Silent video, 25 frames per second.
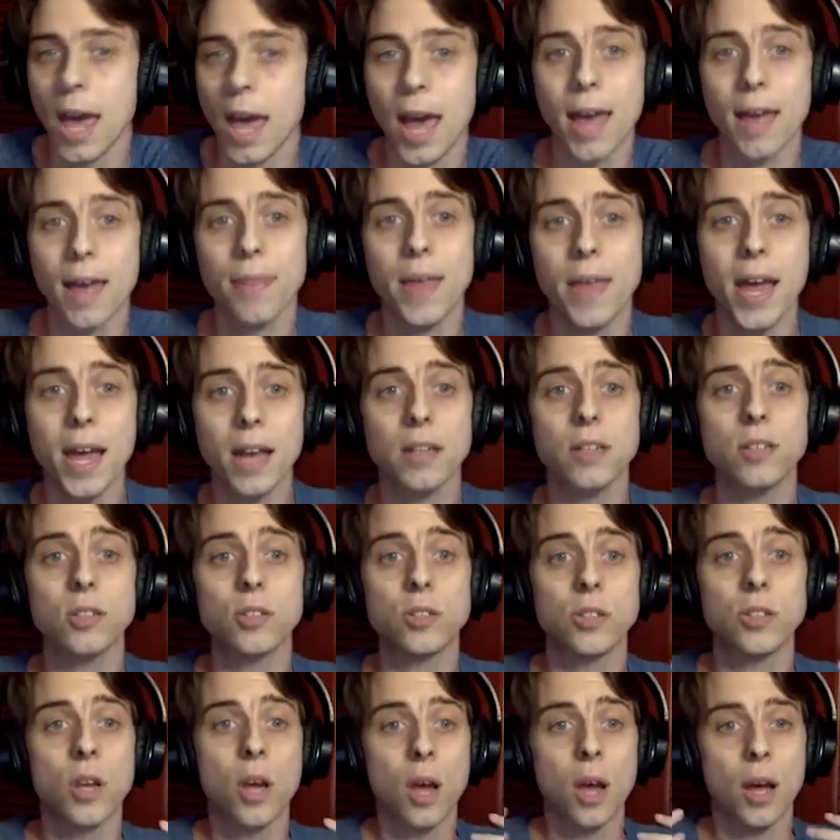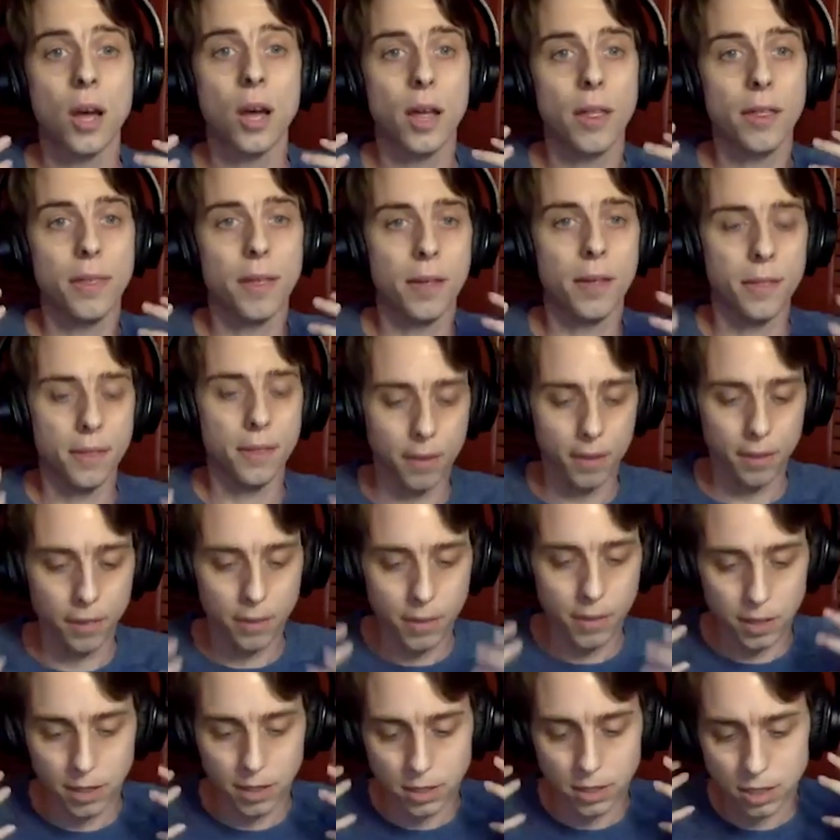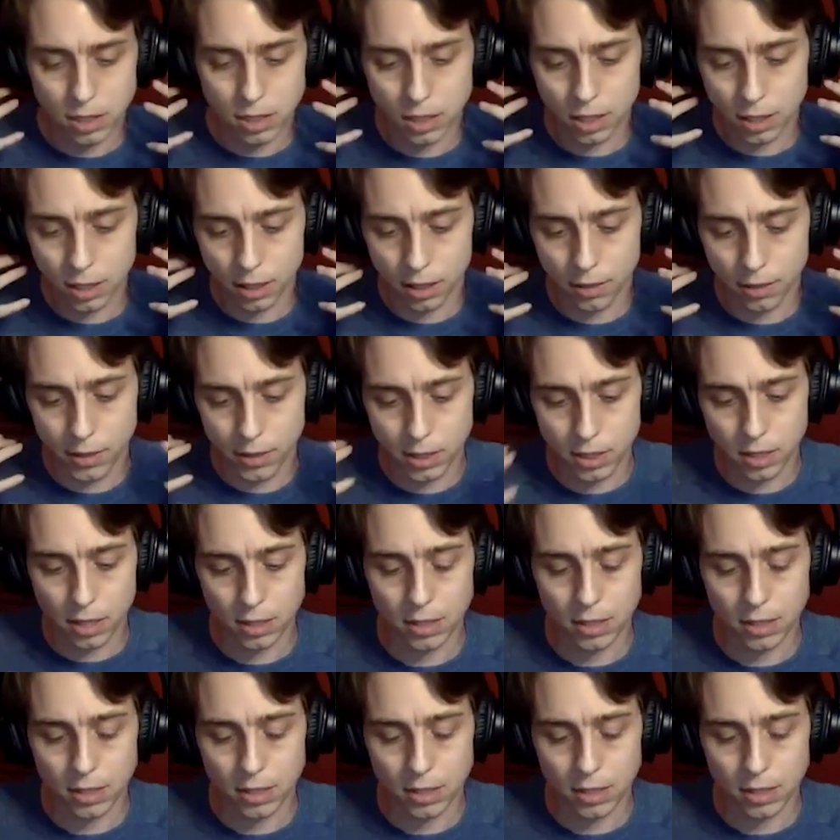And that is, it's